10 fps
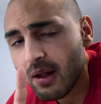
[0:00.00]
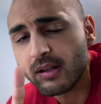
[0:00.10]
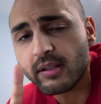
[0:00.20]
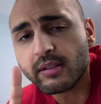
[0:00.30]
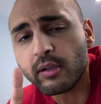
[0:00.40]

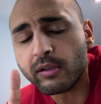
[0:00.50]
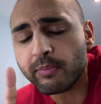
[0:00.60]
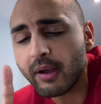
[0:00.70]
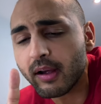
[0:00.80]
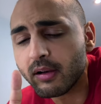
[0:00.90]
It is good,
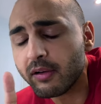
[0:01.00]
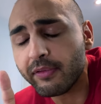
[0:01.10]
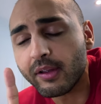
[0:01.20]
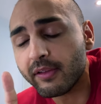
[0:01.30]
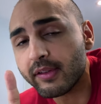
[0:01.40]
but I don't
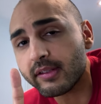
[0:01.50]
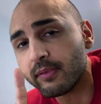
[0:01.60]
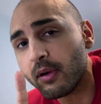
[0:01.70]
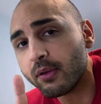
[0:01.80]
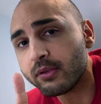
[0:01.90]
think if
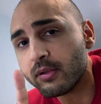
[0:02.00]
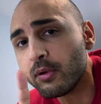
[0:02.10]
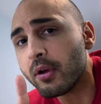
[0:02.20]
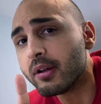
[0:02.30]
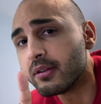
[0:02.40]
it's worth
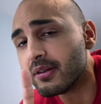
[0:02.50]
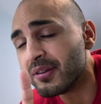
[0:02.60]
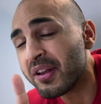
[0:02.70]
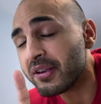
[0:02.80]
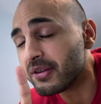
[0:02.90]

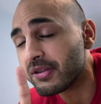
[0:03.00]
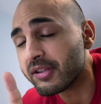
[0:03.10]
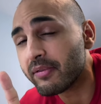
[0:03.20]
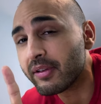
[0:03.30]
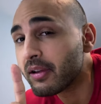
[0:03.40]

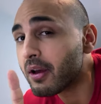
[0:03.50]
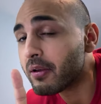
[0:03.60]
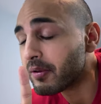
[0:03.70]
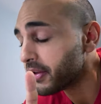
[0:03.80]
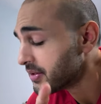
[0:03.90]
297
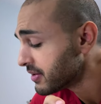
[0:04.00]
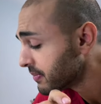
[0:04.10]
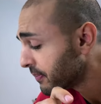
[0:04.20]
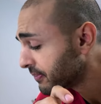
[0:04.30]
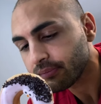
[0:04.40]
calories.
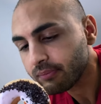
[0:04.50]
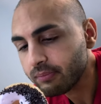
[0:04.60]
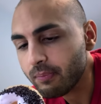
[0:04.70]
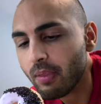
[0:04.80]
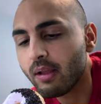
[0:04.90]

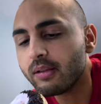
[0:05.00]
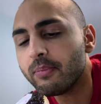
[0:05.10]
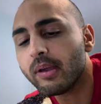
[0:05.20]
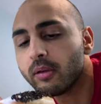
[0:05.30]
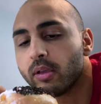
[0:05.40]
The
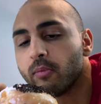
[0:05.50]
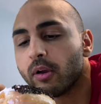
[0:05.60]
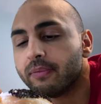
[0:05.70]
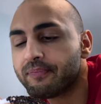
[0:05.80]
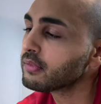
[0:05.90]
penguin
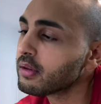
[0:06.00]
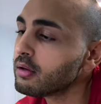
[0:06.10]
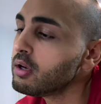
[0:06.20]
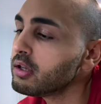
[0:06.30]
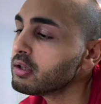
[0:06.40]
one,
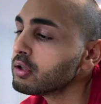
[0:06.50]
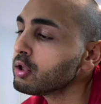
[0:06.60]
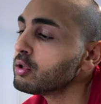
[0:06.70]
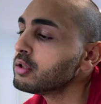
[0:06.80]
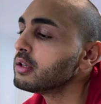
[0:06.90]
a little
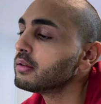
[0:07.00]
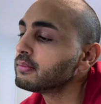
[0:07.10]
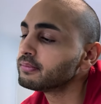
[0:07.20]
cutie.